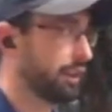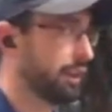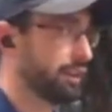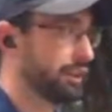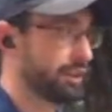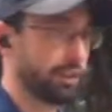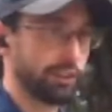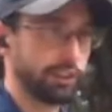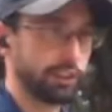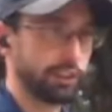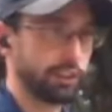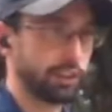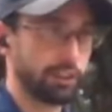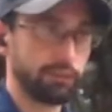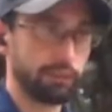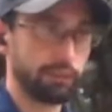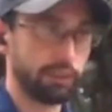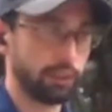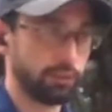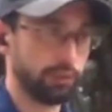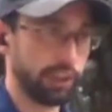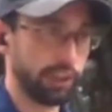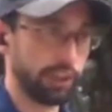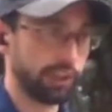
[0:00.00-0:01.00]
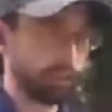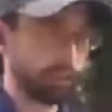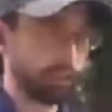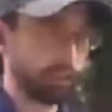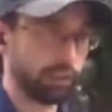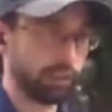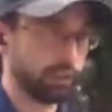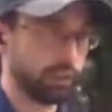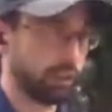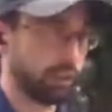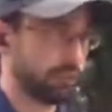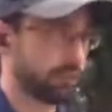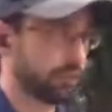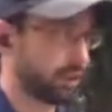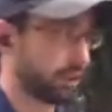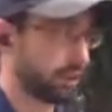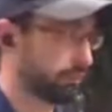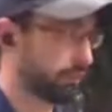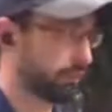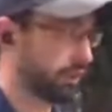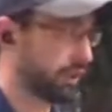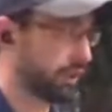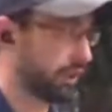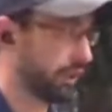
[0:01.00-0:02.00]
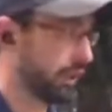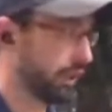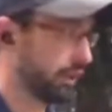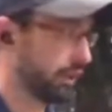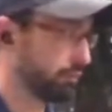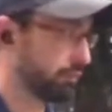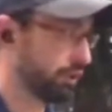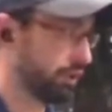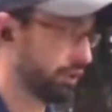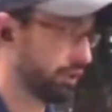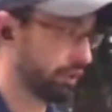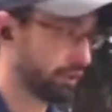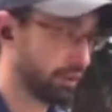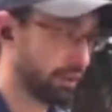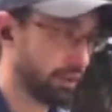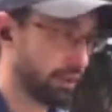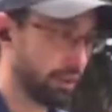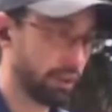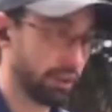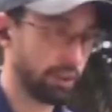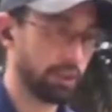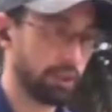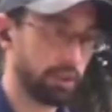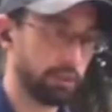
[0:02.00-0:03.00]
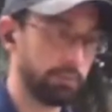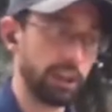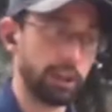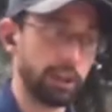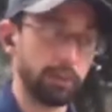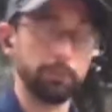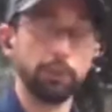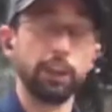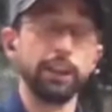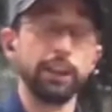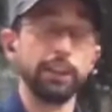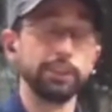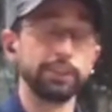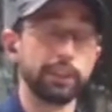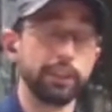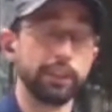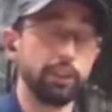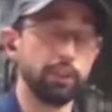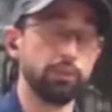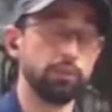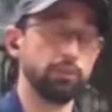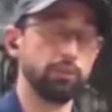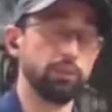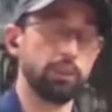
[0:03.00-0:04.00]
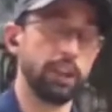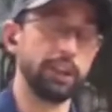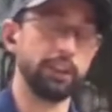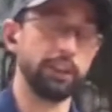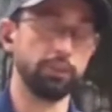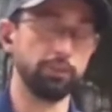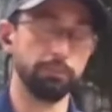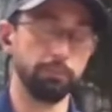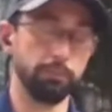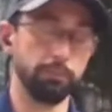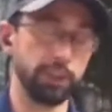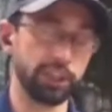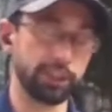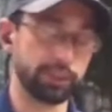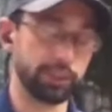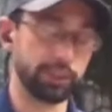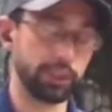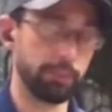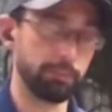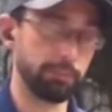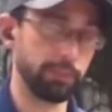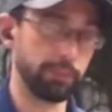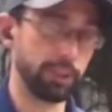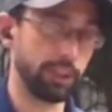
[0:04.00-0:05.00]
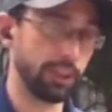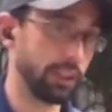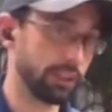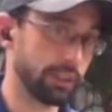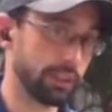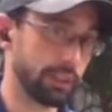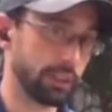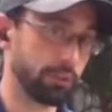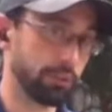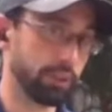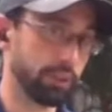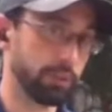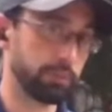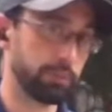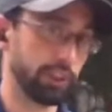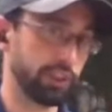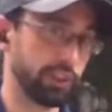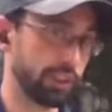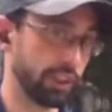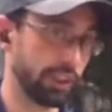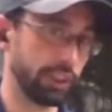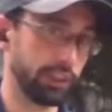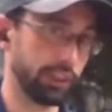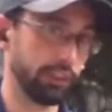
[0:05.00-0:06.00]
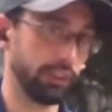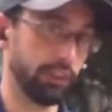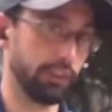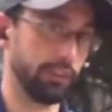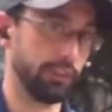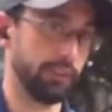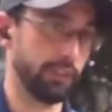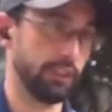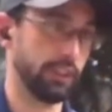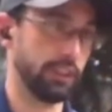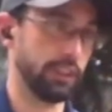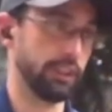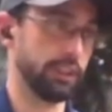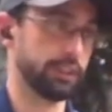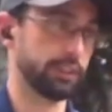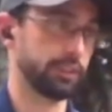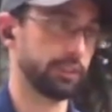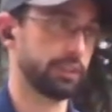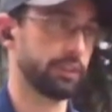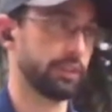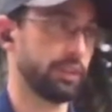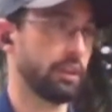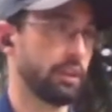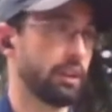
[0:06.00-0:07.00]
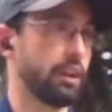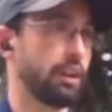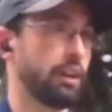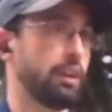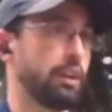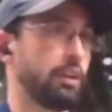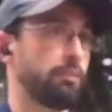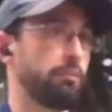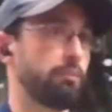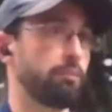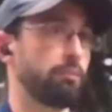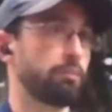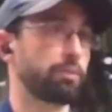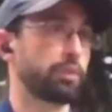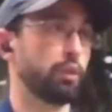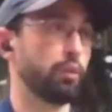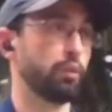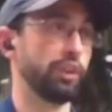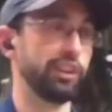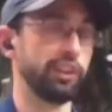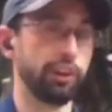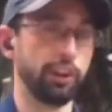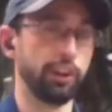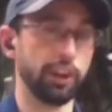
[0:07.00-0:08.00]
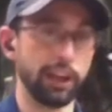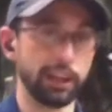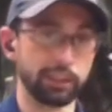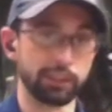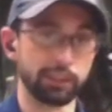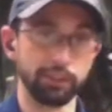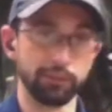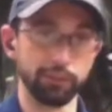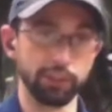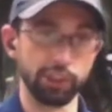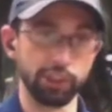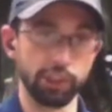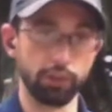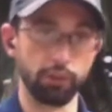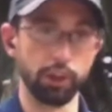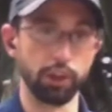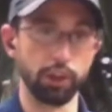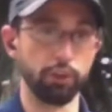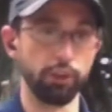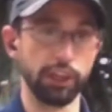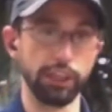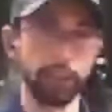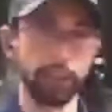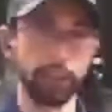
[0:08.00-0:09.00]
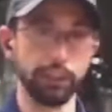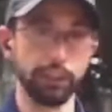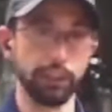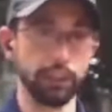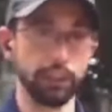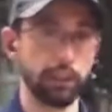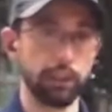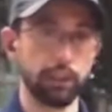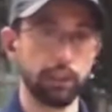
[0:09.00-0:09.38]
I couldn't give you the ratios off the top of my head, but bottom line is I don't mix up anything real particular for these. When they're actively growing,